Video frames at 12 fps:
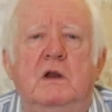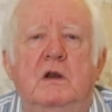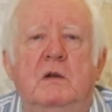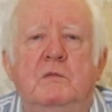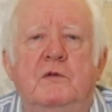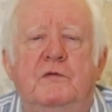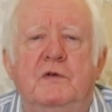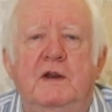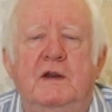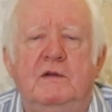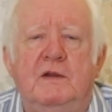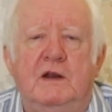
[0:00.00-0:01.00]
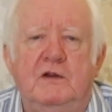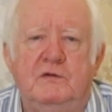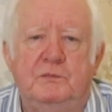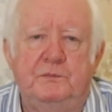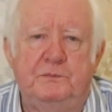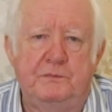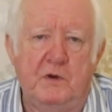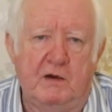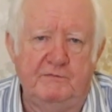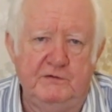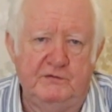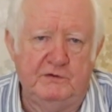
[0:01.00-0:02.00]
number 3, then it's
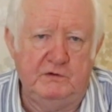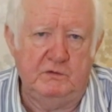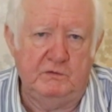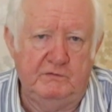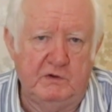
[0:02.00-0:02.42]
obvious that you've